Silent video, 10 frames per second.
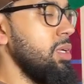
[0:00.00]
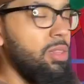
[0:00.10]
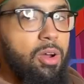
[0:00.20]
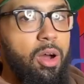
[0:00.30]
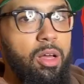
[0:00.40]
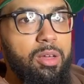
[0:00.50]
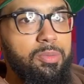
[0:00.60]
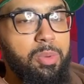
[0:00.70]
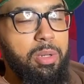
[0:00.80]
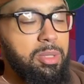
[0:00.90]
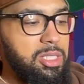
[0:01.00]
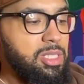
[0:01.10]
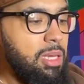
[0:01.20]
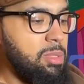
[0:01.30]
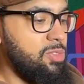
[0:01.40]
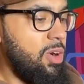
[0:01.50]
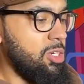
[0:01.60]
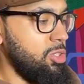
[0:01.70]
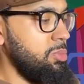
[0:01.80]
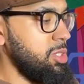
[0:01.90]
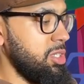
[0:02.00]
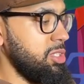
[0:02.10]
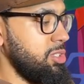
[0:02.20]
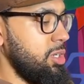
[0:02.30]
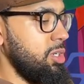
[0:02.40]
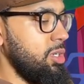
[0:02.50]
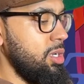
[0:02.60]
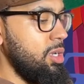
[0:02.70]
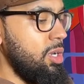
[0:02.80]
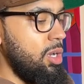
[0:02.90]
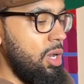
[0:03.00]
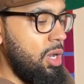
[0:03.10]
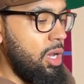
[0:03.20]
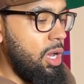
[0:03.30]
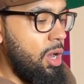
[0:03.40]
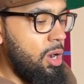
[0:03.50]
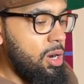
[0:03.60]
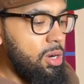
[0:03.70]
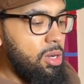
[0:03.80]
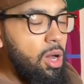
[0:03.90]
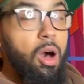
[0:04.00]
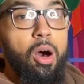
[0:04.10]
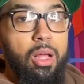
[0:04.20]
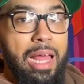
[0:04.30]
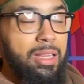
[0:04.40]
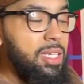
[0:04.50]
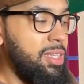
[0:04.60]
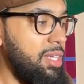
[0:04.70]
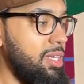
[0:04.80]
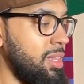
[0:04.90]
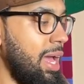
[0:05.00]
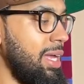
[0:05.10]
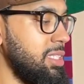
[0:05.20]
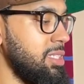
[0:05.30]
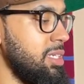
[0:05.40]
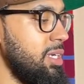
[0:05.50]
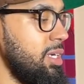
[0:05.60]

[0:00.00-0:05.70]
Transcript: They're all pretty much the same as far as lumens are concerned. All LED lights.